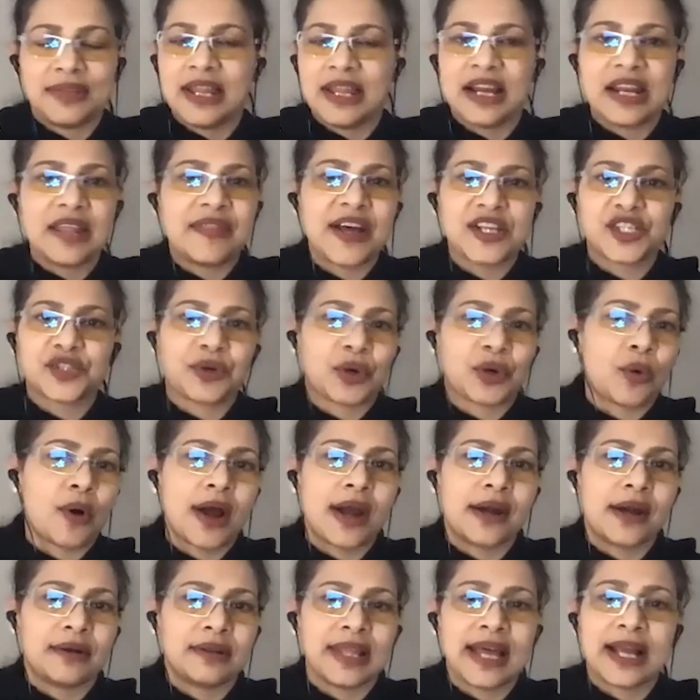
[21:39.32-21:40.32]
None of that's
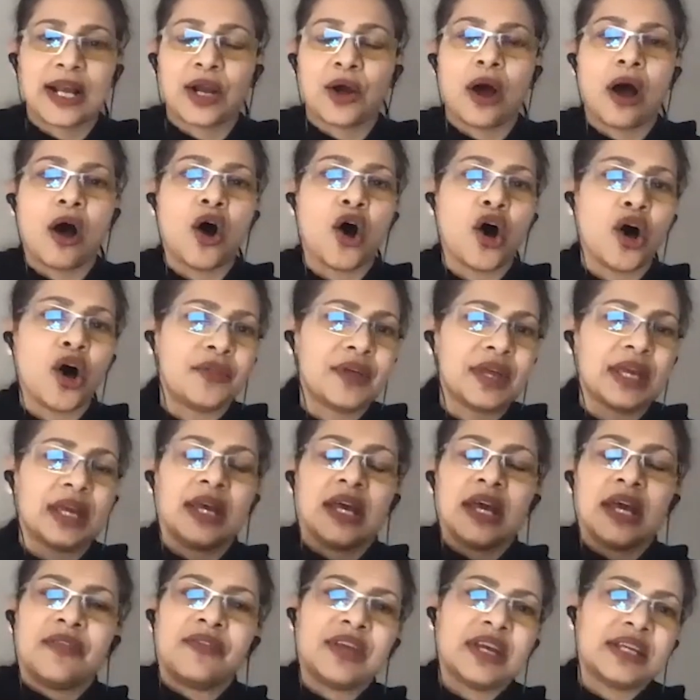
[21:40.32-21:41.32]
required. Like all the
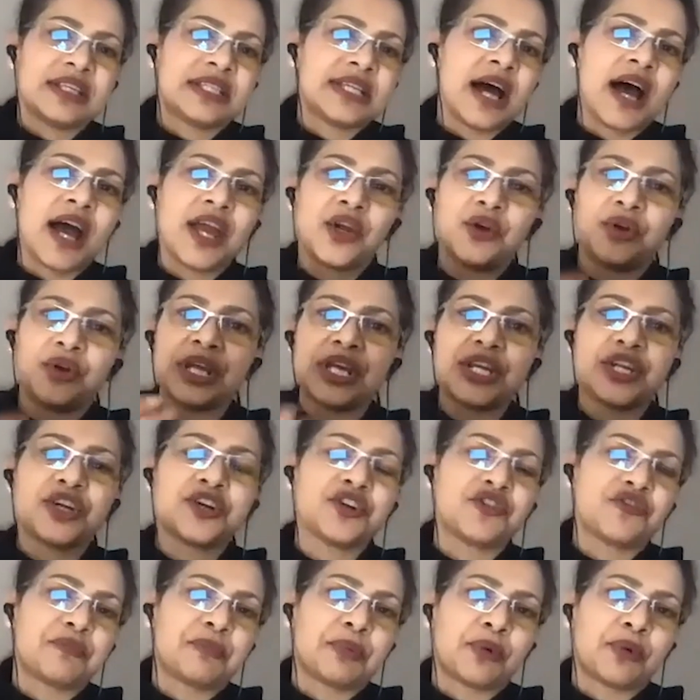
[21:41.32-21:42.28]
the entire iterative